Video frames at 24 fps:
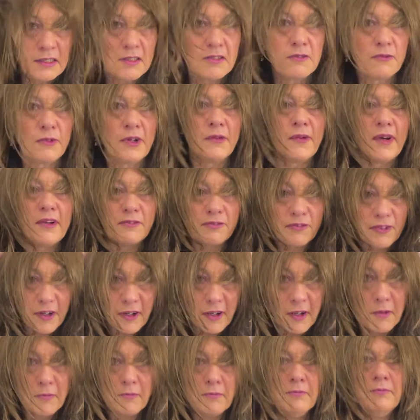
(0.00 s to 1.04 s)
We went
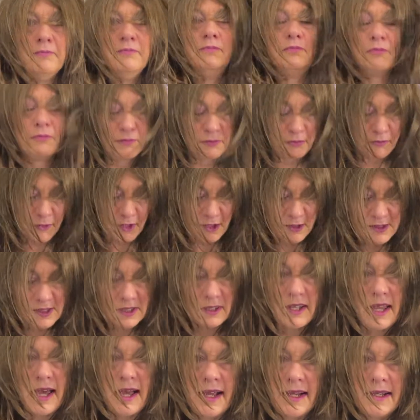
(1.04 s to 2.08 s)
from
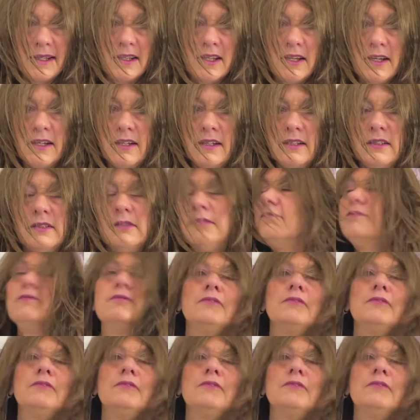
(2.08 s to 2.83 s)
Delilah